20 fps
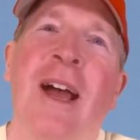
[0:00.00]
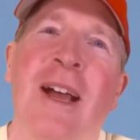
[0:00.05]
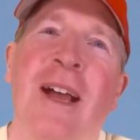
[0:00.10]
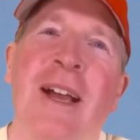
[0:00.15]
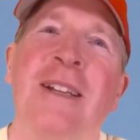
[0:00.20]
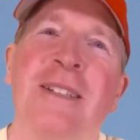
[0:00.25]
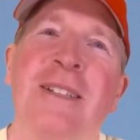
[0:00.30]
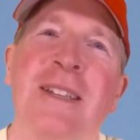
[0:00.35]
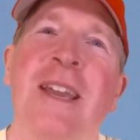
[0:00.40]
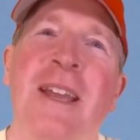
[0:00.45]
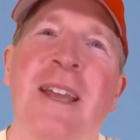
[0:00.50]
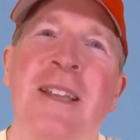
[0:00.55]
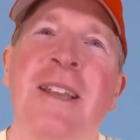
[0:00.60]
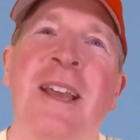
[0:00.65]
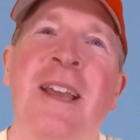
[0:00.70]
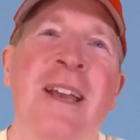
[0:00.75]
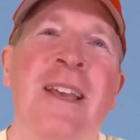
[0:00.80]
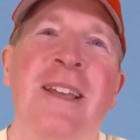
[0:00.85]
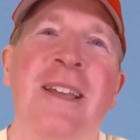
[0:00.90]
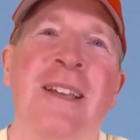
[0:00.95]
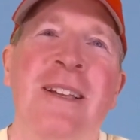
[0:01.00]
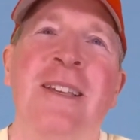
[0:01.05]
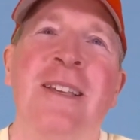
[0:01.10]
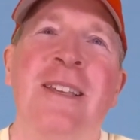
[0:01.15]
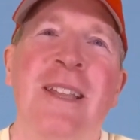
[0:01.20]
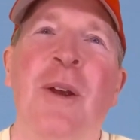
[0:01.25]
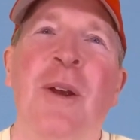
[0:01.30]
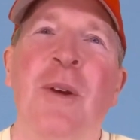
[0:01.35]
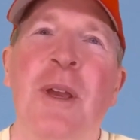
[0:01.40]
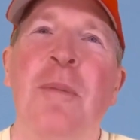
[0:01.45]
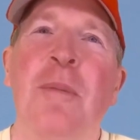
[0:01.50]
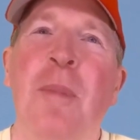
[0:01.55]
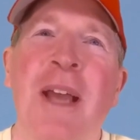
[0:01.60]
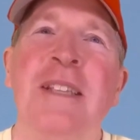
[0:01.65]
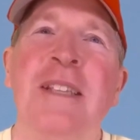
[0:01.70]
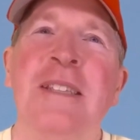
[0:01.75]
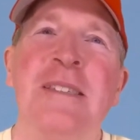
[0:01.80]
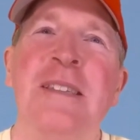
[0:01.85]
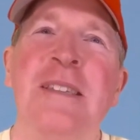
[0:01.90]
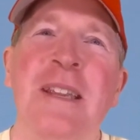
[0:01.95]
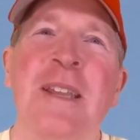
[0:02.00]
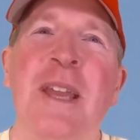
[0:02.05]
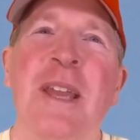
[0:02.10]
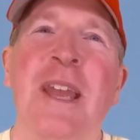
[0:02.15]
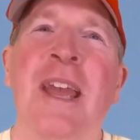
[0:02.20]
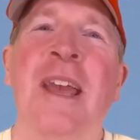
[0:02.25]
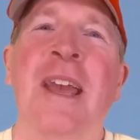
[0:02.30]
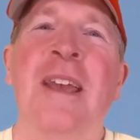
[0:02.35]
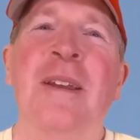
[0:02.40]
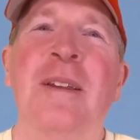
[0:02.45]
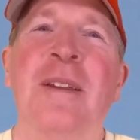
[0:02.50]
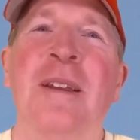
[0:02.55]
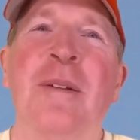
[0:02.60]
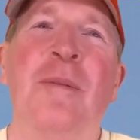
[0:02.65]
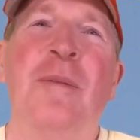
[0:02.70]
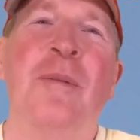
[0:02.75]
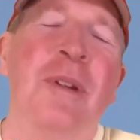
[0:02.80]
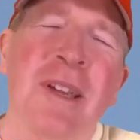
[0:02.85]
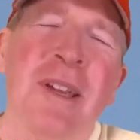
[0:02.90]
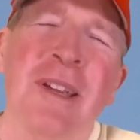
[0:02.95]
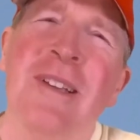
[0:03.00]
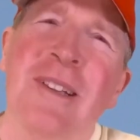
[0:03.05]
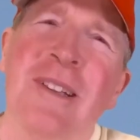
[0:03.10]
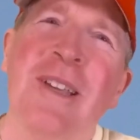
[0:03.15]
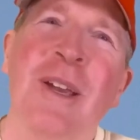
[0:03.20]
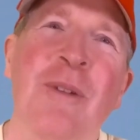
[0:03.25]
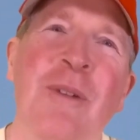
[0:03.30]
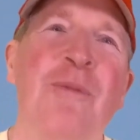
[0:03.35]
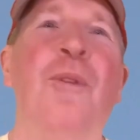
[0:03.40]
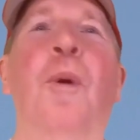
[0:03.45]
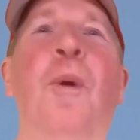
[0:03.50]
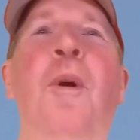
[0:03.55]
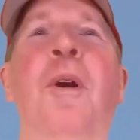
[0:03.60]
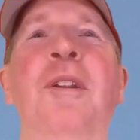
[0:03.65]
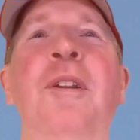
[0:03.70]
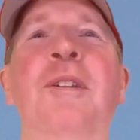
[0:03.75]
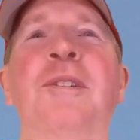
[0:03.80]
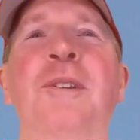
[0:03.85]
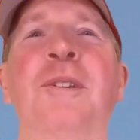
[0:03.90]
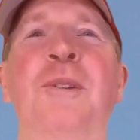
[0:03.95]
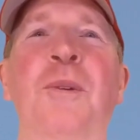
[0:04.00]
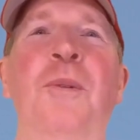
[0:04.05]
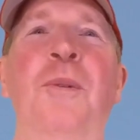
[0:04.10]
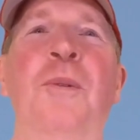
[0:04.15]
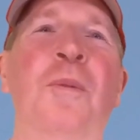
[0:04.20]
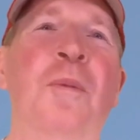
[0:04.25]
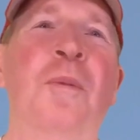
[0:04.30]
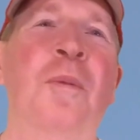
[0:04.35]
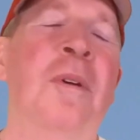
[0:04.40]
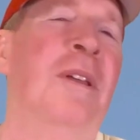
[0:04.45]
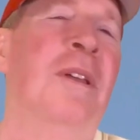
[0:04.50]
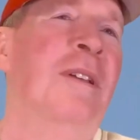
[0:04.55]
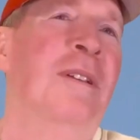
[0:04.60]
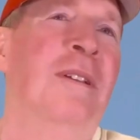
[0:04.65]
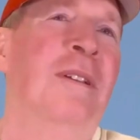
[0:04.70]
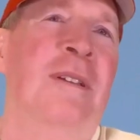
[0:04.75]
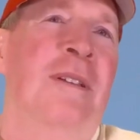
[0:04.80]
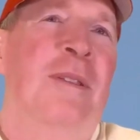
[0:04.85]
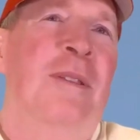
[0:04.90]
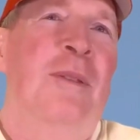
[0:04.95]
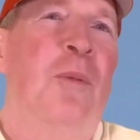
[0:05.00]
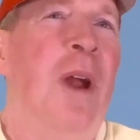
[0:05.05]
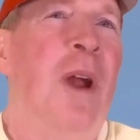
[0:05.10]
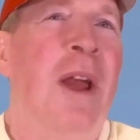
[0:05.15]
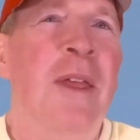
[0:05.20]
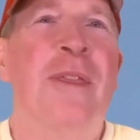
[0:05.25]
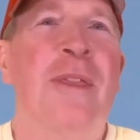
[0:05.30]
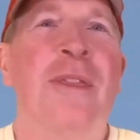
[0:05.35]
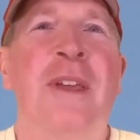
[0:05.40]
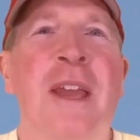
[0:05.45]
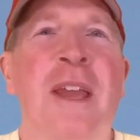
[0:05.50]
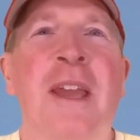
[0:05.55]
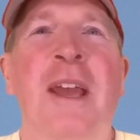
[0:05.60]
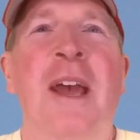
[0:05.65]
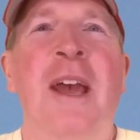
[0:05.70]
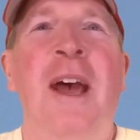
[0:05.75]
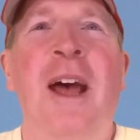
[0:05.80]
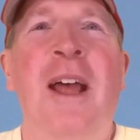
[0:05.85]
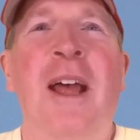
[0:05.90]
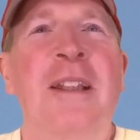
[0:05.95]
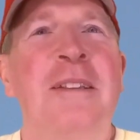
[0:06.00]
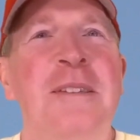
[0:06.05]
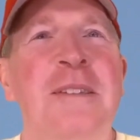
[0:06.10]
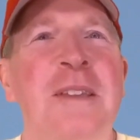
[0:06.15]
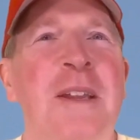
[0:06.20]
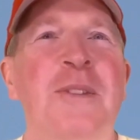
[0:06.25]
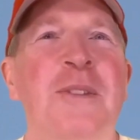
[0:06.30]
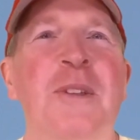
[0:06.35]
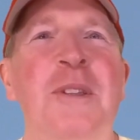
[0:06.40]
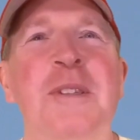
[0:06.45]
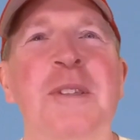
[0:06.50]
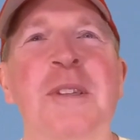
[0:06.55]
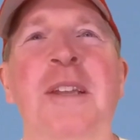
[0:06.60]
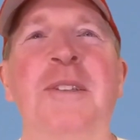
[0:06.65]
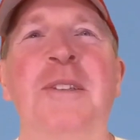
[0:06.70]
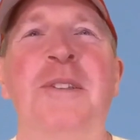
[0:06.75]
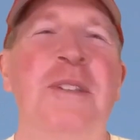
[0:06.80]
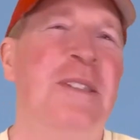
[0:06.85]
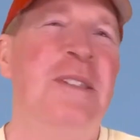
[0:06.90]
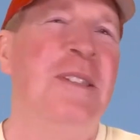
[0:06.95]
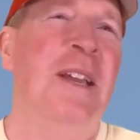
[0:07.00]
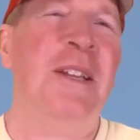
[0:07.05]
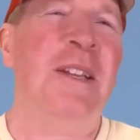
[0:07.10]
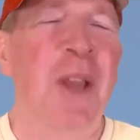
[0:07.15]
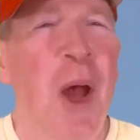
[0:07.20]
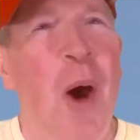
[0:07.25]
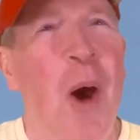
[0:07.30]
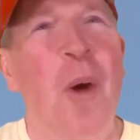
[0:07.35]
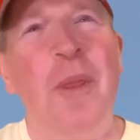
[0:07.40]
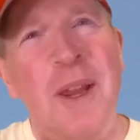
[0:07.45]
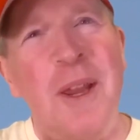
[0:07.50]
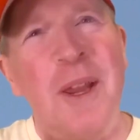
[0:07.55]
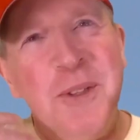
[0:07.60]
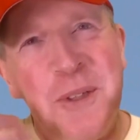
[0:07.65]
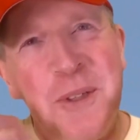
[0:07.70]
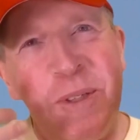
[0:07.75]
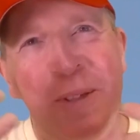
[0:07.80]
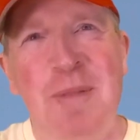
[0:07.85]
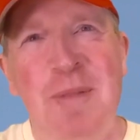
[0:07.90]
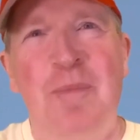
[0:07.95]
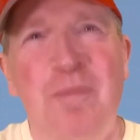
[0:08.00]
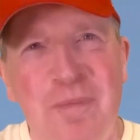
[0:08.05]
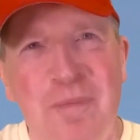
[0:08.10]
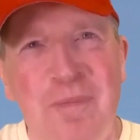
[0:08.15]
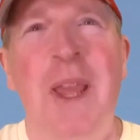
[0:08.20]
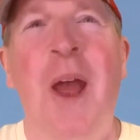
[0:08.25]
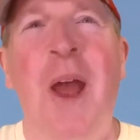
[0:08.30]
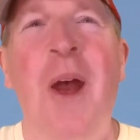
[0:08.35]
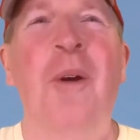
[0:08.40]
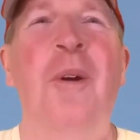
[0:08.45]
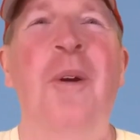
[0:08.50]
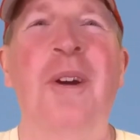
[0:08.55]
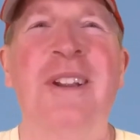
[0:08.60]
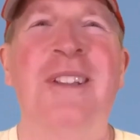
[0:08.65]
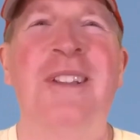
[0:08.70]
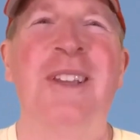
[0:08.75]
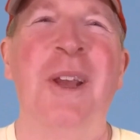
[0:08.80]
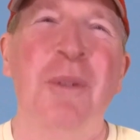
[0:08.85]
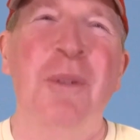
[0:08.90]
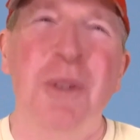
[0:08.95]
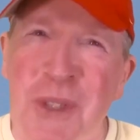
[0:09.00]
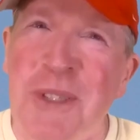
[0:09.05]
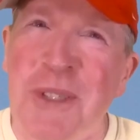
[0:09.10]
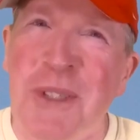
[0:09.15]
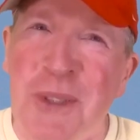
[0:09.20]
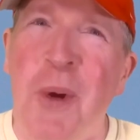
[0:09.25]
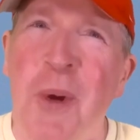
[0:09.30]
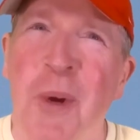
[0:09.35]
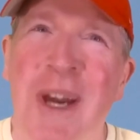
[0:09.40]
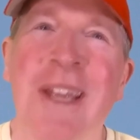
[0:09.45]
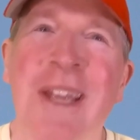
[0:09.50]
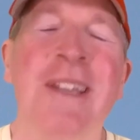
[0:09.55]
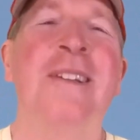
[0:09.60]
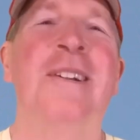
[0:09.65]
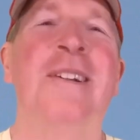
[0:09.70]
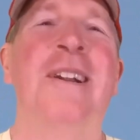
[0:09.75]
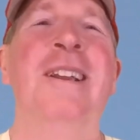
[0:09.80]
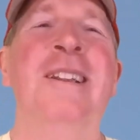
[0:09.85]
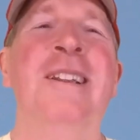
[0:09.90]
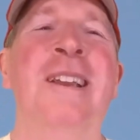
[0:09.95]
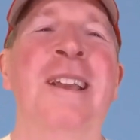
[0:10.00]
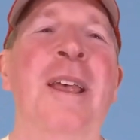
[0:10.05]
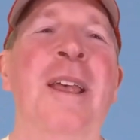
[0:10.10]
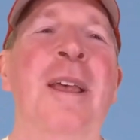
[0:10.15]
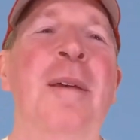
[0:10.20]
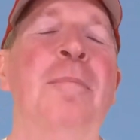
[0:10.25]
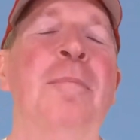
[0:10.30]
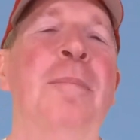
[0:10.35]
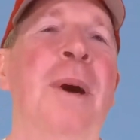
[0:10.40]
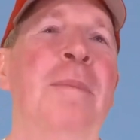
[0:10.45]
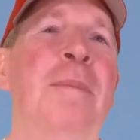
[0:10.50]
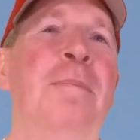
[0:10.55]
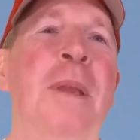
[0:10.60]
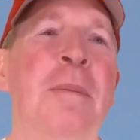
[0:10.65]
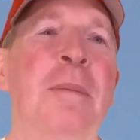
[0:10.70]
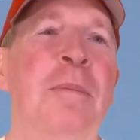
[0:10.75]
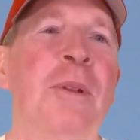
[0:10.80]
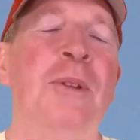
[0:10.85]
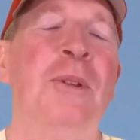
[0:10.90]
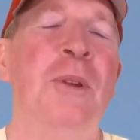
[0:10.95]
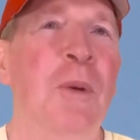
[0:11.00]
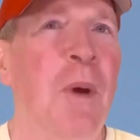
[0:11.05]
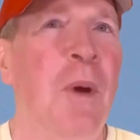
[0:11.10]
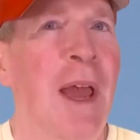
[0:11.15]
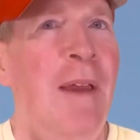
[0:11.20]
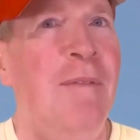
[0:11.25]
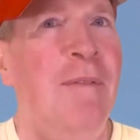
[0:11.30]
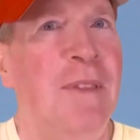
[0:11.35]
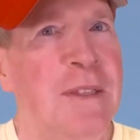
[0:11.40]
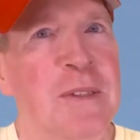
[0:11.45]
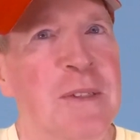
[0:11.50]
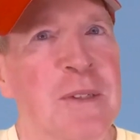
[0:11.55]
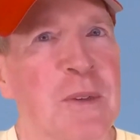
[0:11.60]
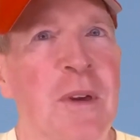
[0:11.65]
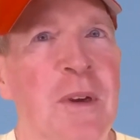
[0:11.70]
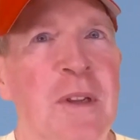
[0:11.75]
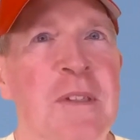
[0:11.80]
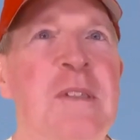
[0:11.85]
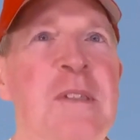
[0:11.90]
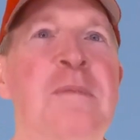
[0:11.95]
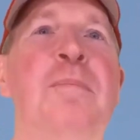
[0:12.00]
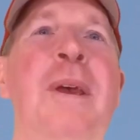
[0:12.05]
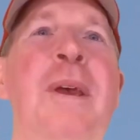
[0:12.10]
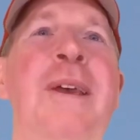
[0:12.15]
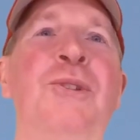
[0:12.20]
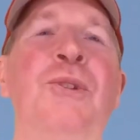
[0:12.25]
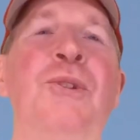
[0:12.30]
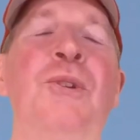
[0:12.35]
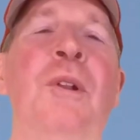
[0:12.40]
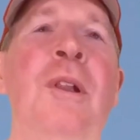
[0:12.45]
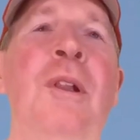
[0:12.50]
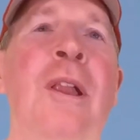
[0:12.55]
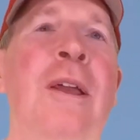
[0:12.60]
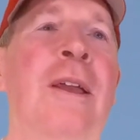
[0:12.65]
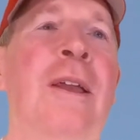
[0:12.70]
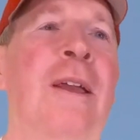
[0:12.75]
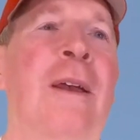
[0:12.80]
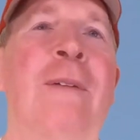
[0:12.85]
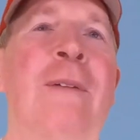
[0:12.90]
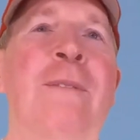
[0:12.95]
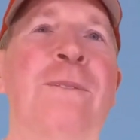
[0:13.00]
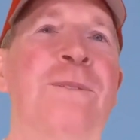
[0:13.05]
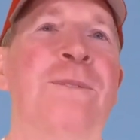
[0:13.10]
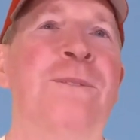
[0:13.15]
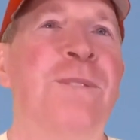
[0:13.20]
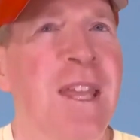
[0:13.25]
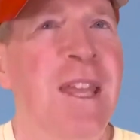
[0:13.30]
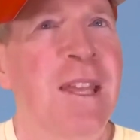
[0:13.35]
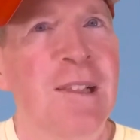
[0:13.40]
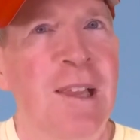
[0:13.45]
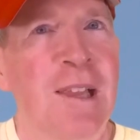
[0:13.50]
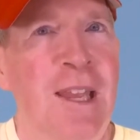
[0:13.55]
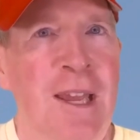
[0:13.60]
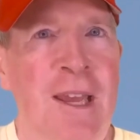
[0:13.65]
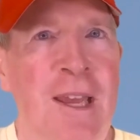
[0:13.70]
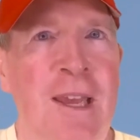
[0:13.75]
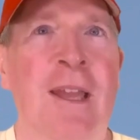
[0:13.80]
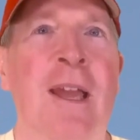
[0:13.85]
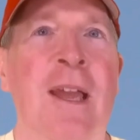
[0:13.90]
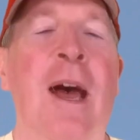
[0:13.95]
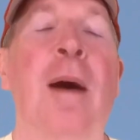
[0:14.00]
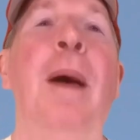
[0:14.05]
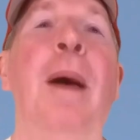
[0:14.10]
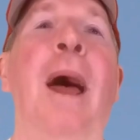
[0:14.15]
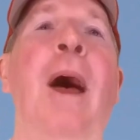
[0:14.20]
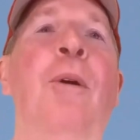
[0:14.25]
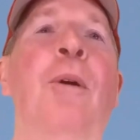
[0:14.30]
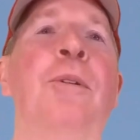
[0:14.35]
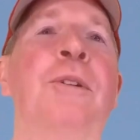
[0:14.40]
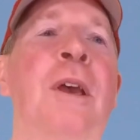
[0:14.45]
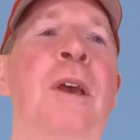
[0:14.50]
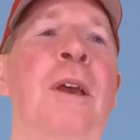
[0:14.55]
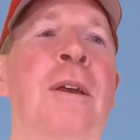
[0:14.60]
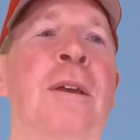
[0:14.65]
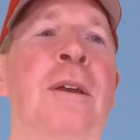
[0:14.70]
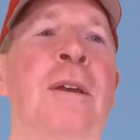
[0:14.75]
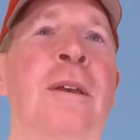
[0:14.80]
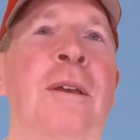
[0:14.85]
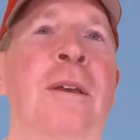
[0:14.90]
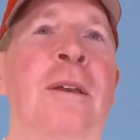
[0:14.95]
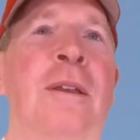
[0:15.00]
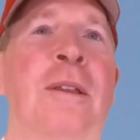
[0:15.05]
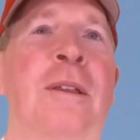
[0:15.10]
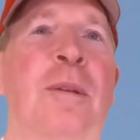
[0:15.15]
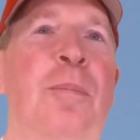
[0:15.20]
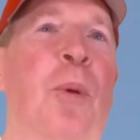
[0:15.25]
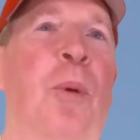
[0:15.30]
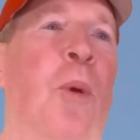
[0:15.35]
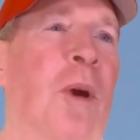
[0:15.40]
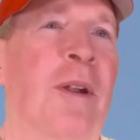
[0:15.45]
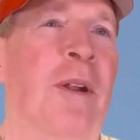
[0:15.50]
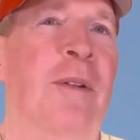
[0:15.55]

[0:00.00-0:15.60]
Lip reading: can my city really afford to do the right thing on such and such?" It's like, no, they just, just do it, right? But people do have this sort of special feeling about the port